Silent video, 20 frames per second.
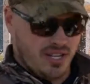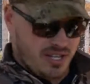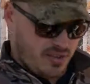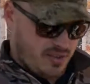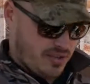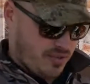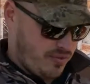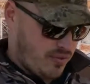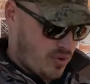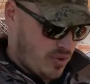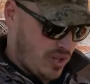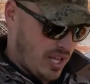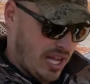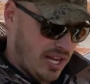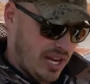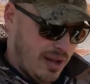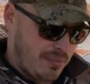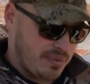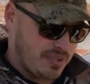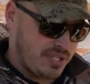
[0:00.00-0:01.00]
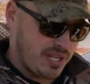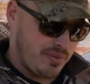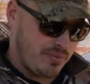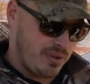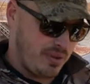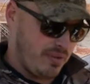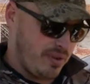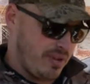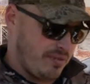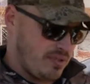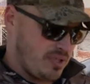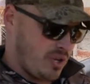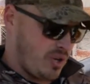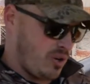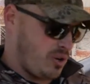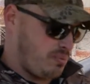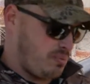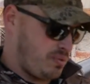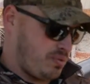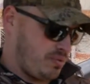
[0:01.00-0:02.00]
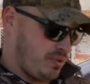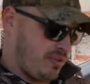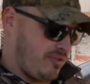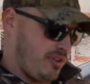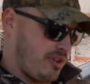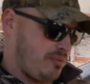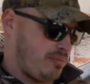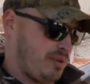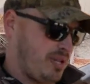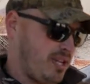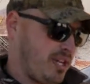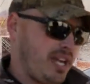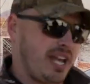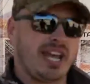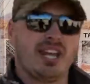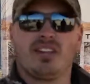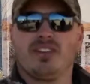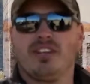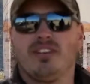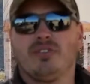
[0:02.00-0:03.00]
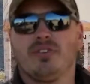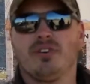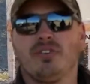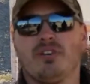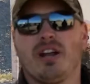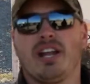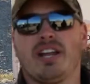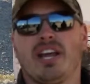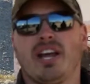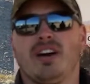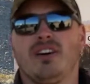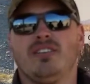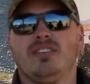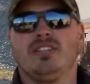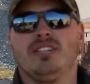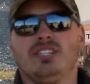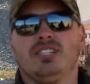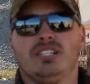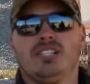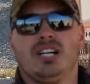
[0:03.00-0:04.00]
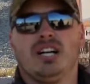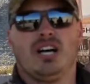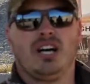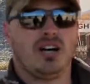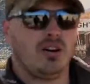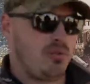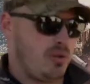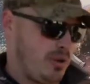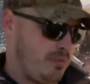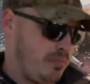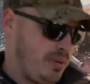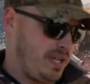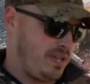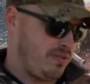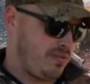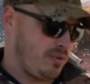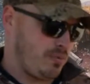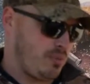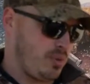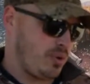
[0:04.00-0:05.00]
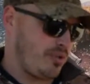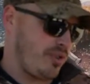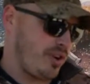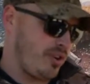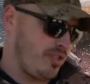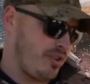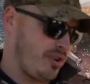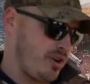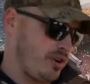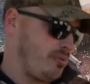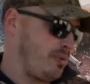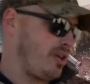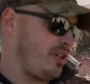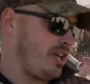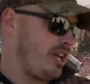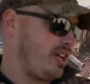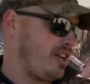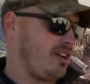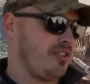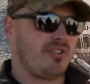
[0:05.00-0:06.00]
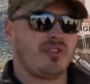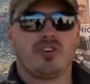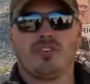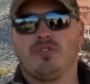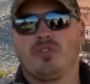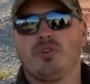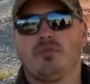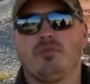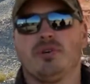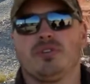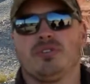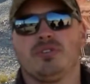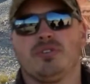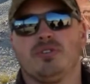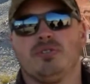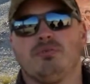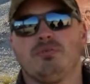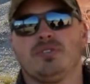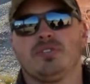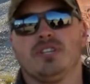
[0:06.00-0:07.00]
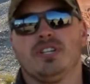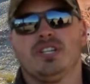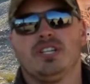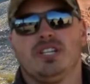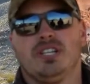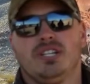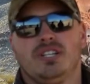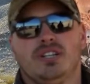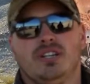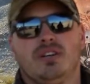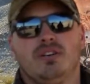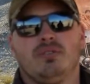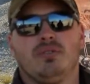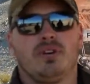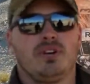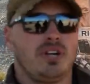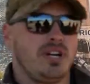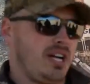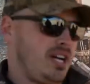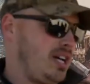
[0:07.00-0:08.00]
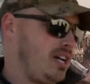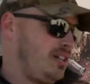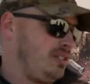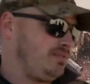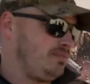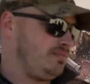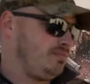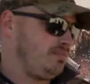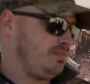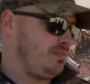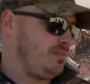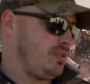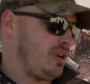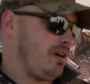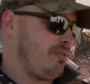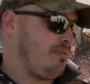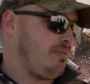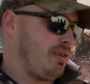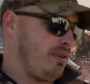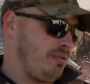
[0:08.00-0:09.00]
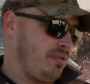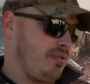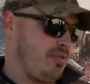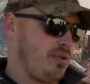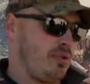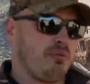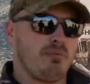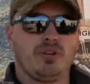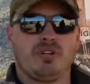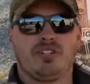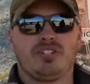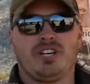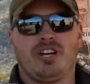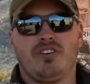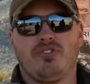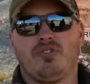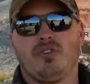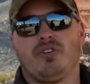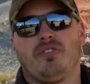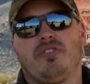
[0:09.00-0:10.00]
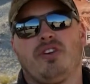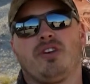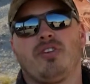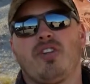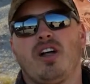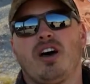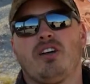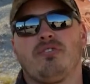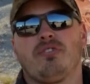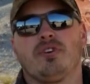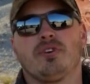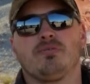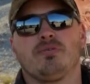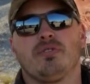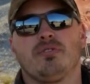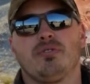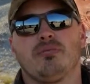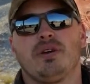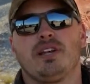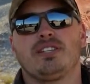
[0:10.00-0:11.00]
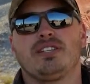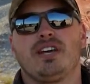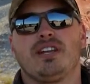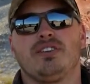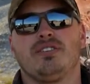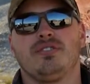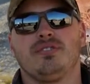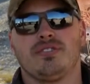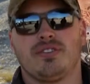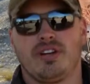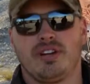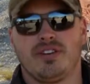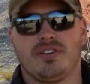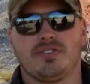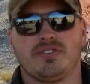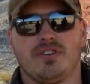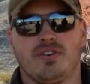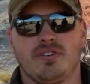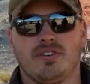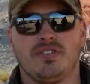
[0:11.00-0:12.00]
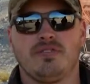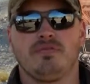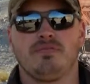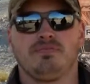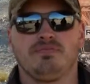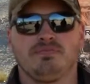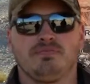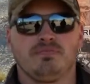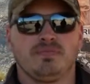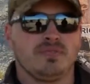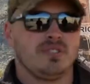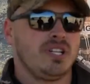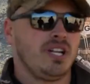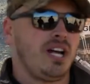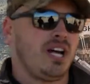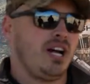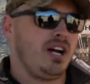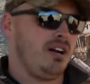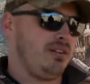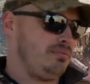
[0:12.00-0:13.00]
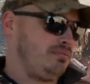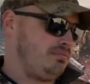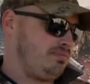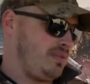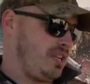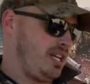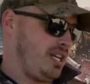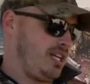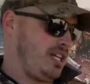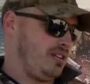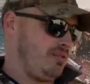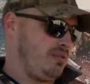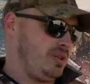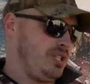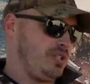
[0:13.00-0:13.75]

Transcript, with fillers: we're a full line optics company. We have scopes. We're developing a cantilever right now, uh, one piece for both our 30 mil and our 34 mil tubes. We're, uh, I'm, I'm, a former military, former federal law enforcement. We're based out of Tucson, Arizona. Um, and we